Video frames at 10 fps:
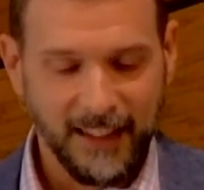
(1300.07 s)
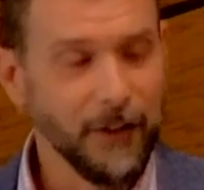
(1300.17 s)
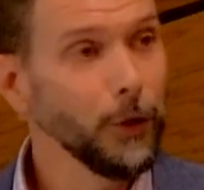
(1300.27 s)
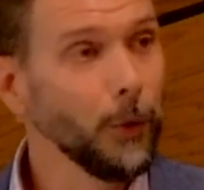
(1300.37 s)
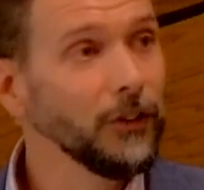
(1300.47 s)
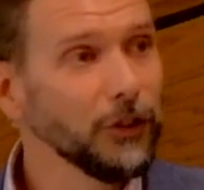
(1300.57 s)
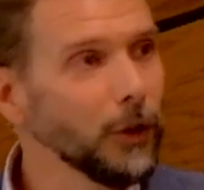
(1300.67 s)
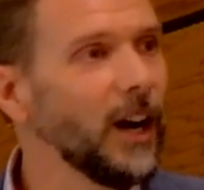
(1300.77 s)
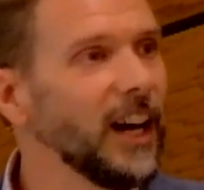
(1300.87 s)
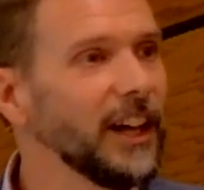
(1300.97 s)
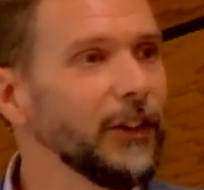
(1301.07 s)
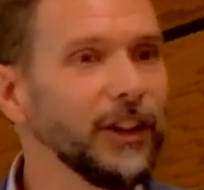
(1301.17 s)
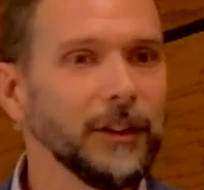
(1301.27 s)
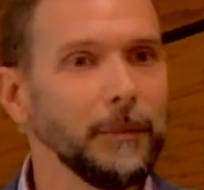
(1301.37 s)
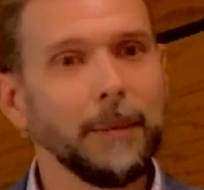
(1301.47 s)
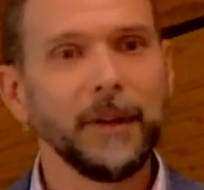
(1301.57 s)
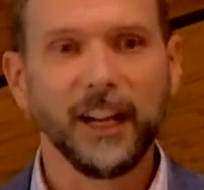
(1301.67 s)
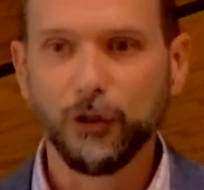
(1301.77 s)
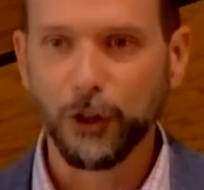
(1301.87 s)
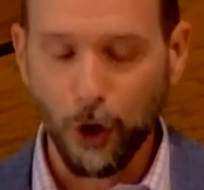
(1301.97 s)
Every once in a while, I think that maybe
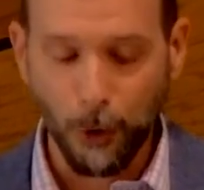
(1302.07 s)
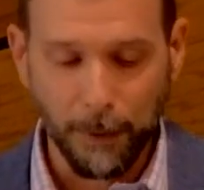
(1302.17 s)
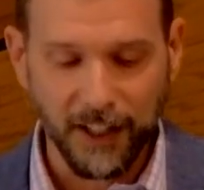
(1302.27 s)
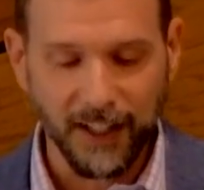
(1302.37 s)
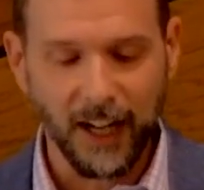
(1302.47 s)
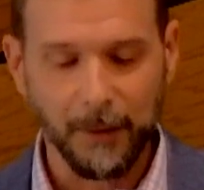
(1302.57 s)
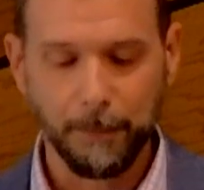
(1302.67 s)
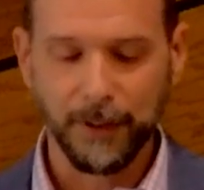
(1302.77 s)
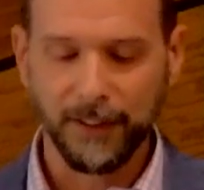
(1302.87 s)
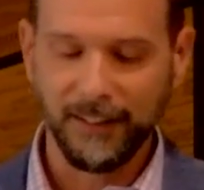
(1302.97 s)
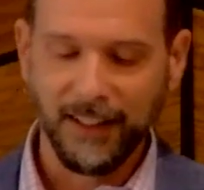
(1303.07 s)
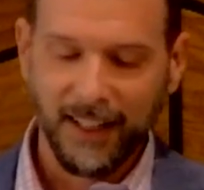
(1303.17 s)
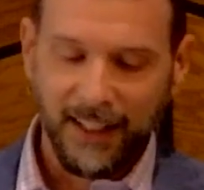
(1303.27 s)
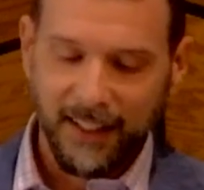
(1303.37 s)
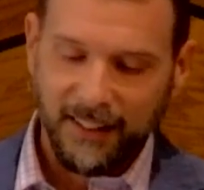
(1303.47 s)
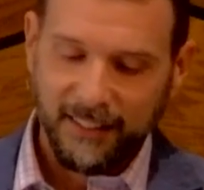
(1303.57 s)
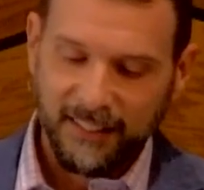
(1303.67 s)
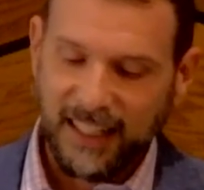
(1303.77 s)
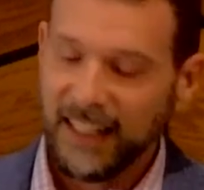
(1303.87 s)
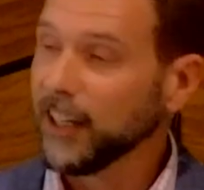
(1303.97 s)
I should open it up and
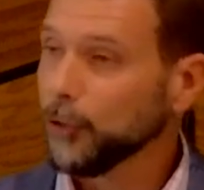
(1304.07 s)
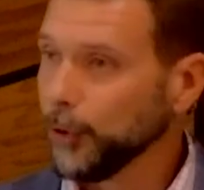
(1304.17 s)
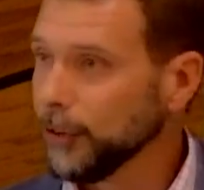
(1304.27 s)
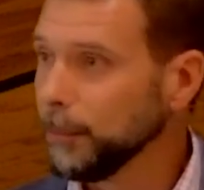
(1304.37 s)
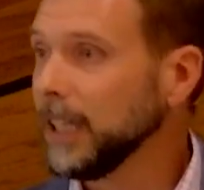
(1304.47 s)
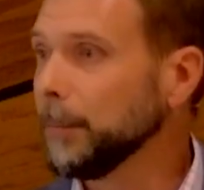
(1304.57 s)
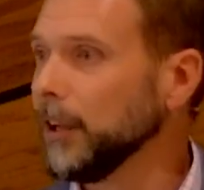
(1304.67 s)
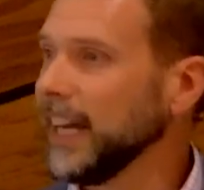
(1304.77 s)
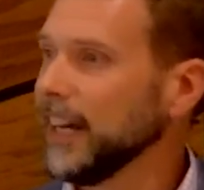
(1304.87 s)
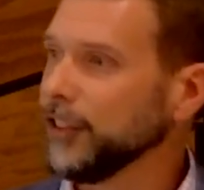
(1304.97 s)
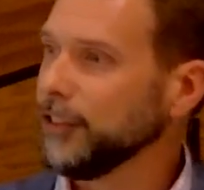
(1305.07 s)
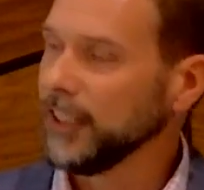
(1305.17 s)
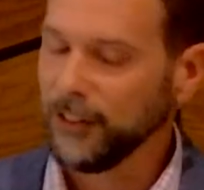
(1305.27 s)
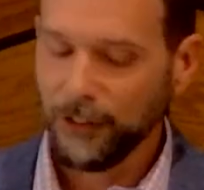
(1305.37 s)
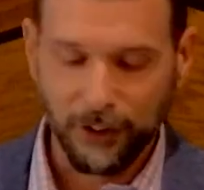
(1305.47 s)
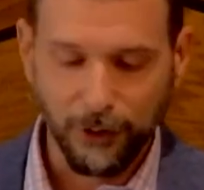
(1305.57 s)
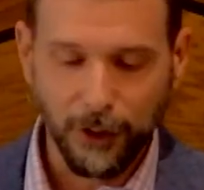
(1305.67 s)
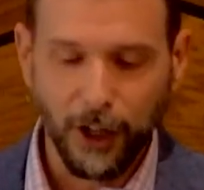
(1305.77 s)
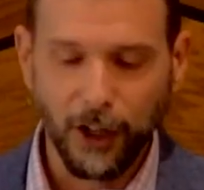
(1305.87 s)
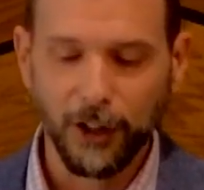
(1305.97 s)
connect with some people I haven't seen since
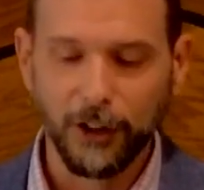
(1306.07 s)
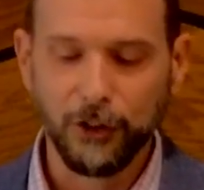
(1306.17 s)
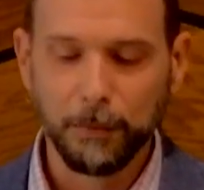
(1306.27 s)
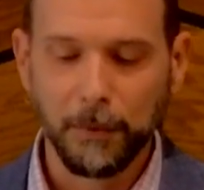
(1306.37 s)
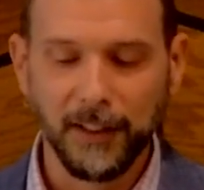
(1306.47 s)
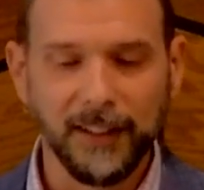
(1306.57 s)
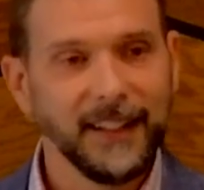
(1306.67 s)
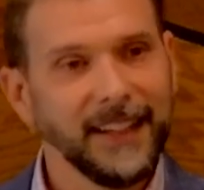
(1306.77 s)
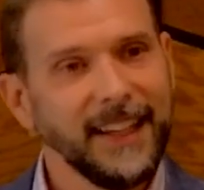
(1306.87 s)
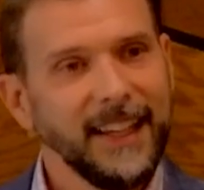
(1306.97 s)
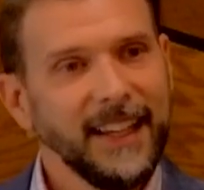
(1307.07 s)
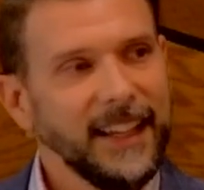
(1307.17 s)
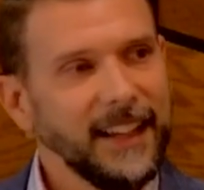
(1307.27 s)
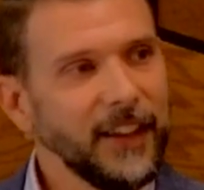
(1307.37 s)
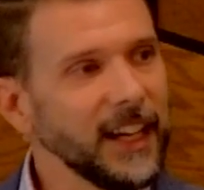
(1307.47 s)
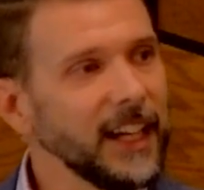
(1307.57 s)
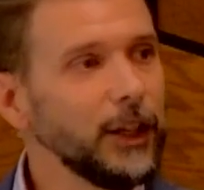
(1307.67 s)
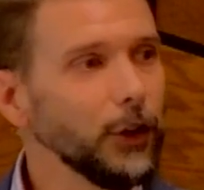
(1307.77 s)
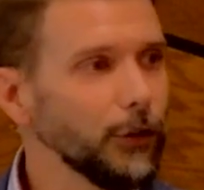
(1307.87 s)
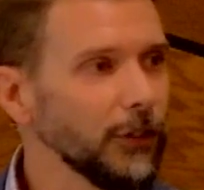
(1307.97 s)
college, but then I
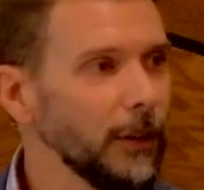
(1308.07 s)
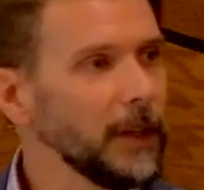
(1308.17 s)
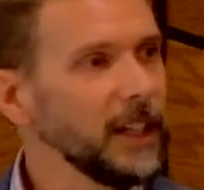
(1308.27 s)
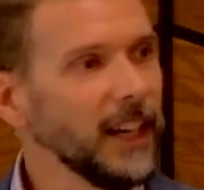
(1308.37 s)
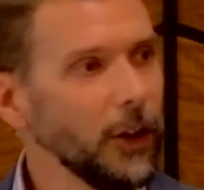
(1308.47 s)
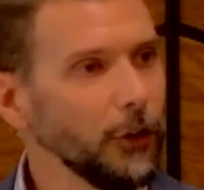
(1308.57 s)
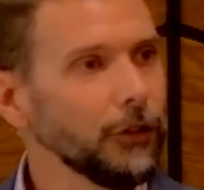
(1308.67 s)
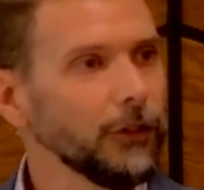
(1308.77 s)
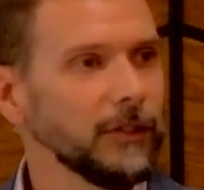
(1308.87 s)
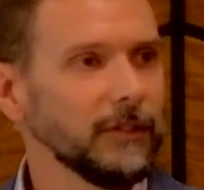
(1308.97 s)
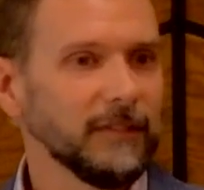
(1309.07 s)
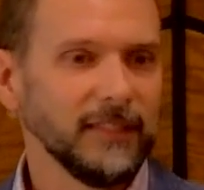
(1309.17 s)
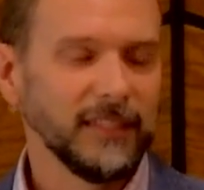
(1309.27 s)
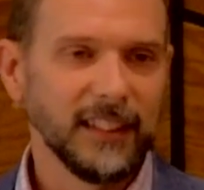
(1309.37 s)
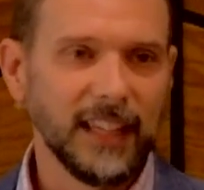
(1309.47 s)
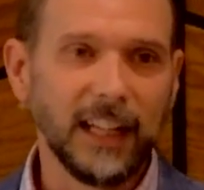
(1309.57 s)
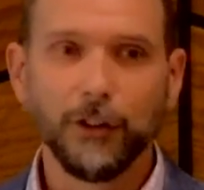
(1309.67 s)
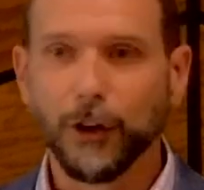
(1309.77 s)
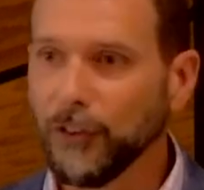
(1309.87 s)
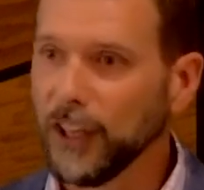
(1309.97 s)
hear of somebody else getting
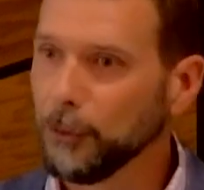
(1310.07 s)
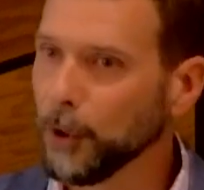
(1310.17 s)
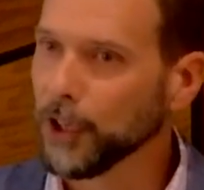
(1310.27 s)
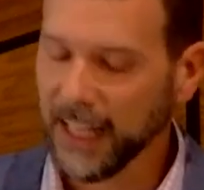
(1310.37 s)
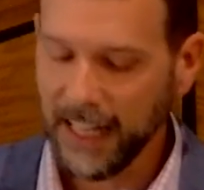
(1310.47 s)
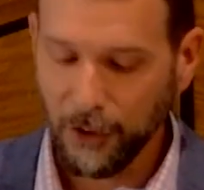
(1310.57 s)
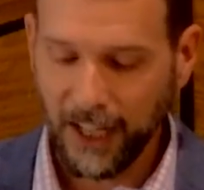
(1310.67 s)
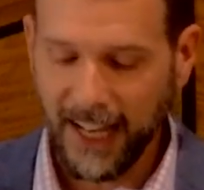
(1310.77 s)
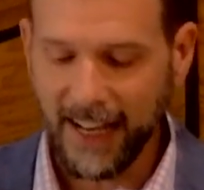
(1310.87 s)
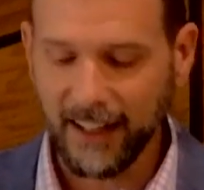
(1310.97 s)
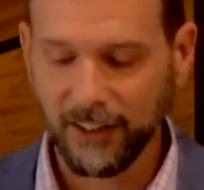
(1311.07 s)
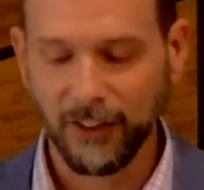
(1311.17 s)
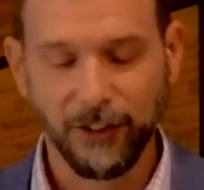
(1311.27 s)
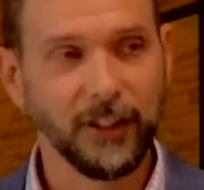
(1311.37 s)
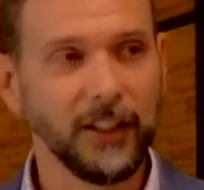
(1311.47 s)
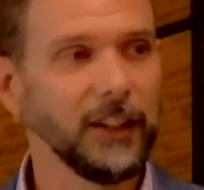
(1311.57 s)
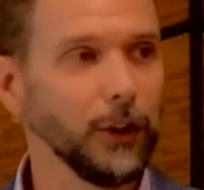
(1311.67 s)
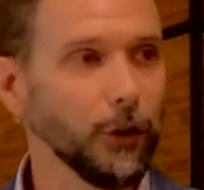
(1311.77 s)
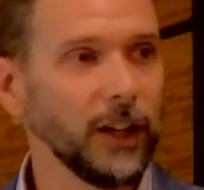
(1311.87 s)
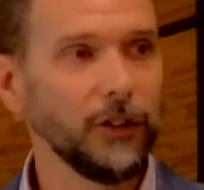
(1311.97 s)
their Facebook account hacked and sending
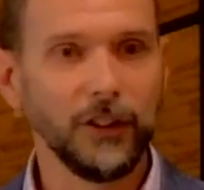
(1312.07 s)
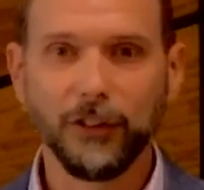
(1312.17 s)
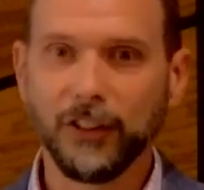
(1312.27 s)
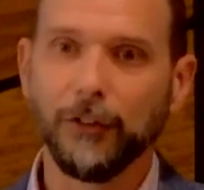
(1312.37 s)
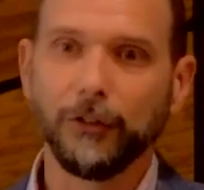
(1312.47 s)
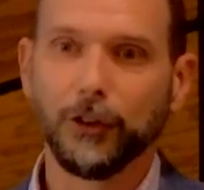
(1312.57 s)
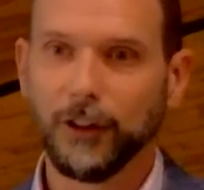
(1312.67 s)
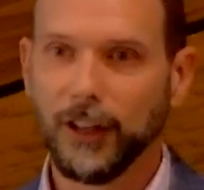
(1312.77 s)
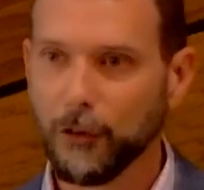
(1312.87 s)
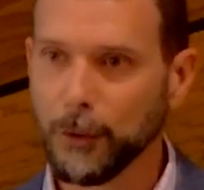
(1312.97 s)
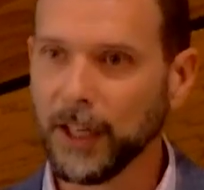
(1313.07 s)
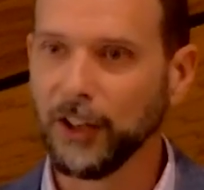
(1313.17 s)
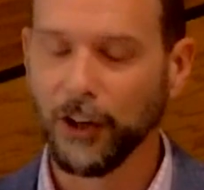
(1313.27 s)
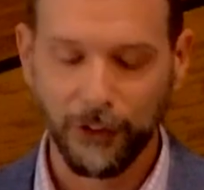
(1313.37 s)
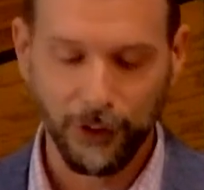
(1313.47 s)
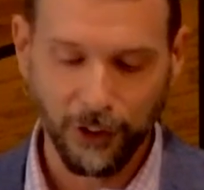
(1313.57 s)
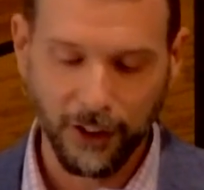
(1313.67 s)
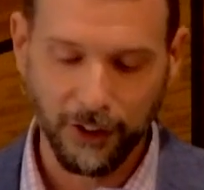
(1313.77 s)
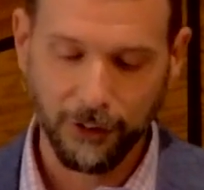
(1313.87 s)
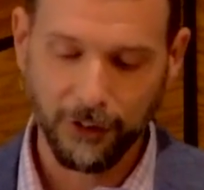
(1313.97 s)
crazy stuff to everybody on their
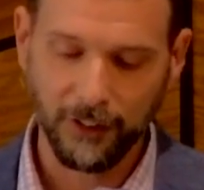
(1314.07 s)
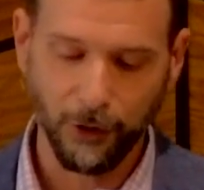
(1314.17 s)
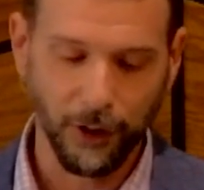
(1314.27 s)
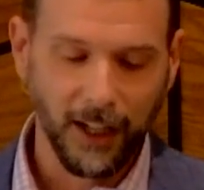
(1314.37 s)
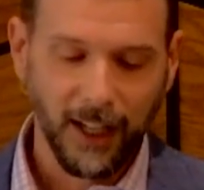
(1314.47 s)
list, or